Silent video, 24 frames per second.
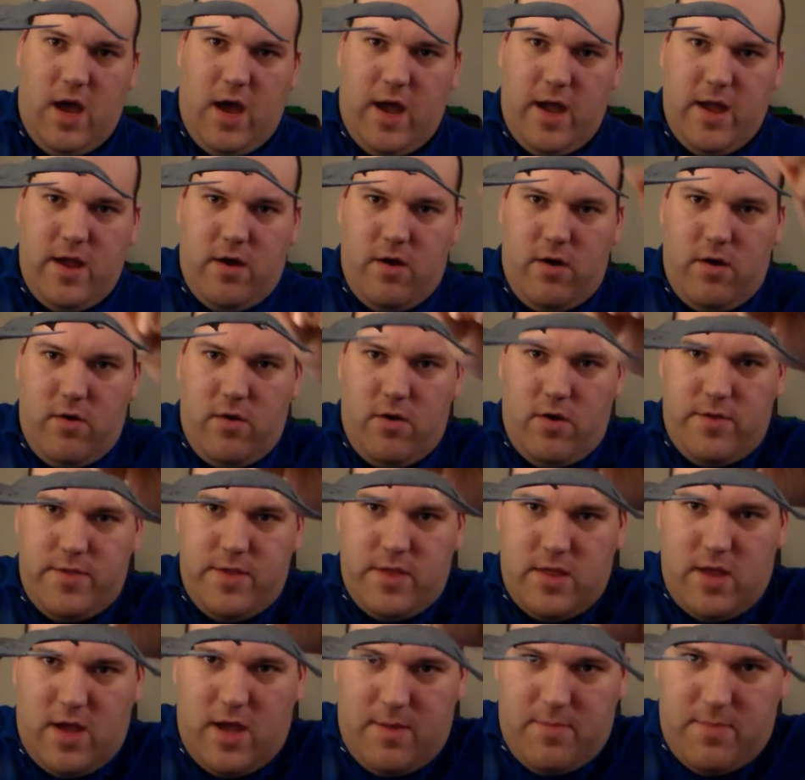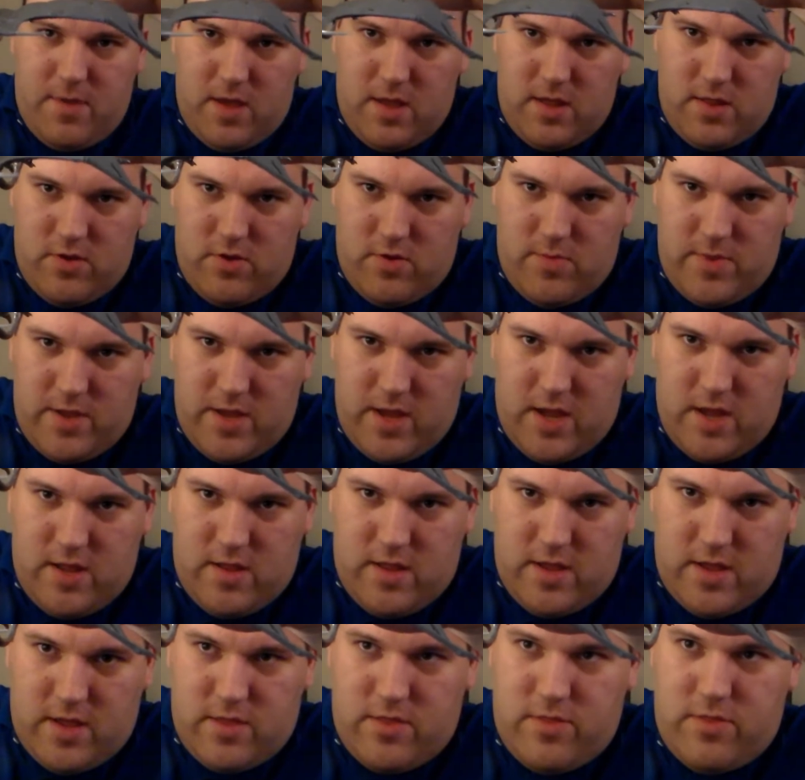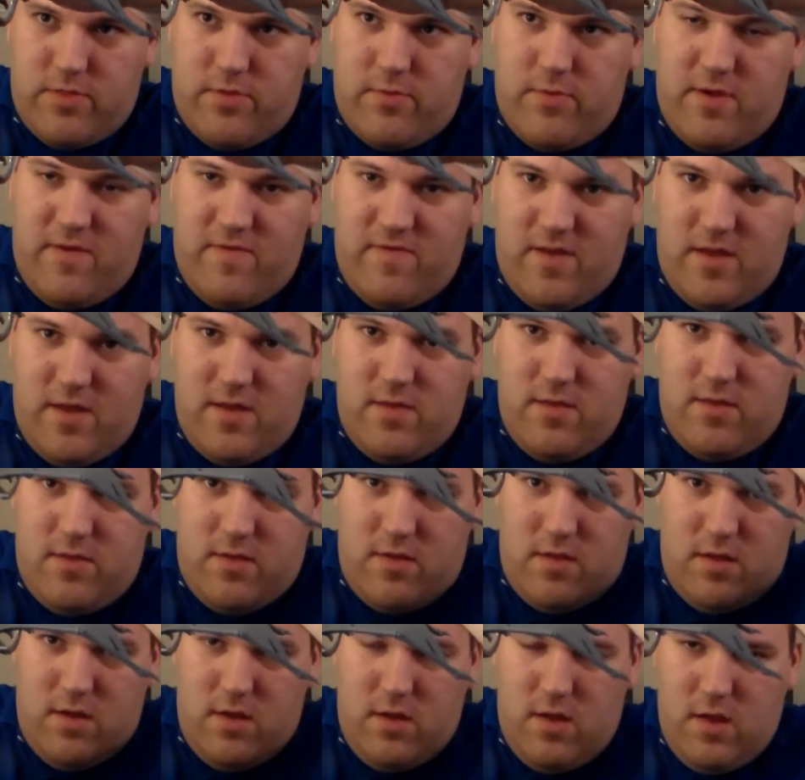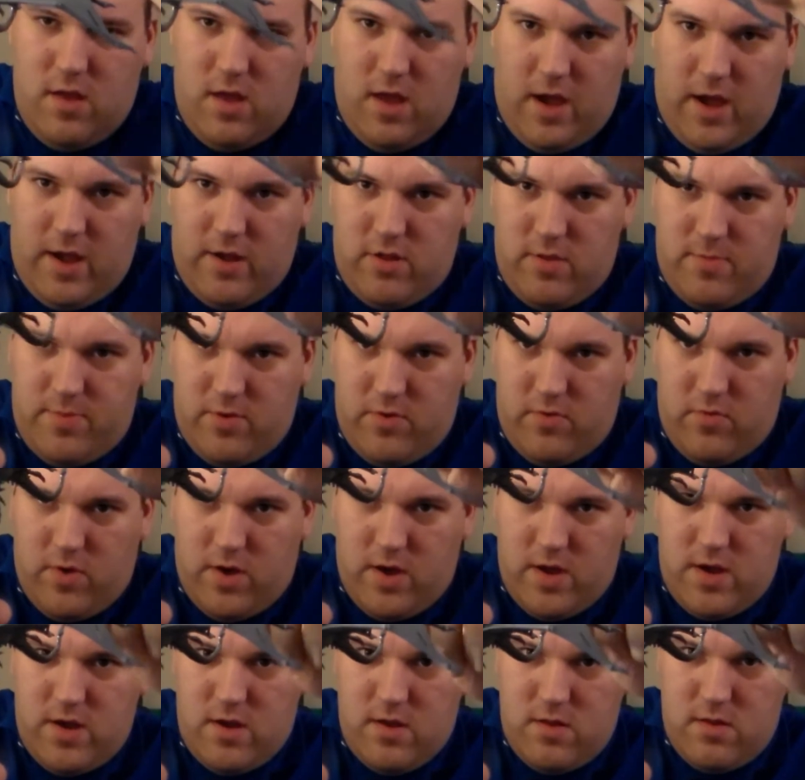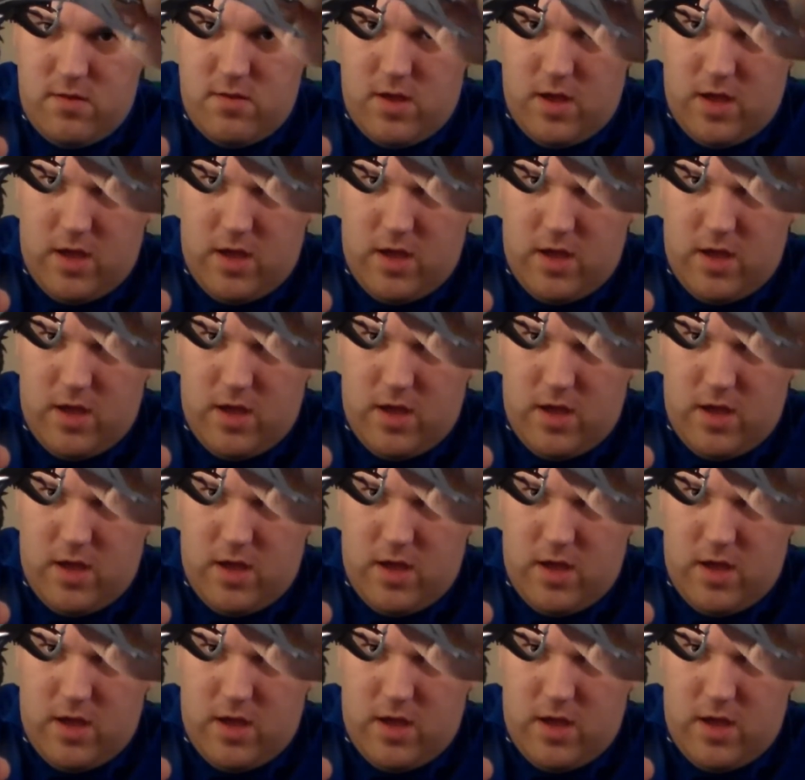On the top, he's normally got like 3 fins. I only put 1.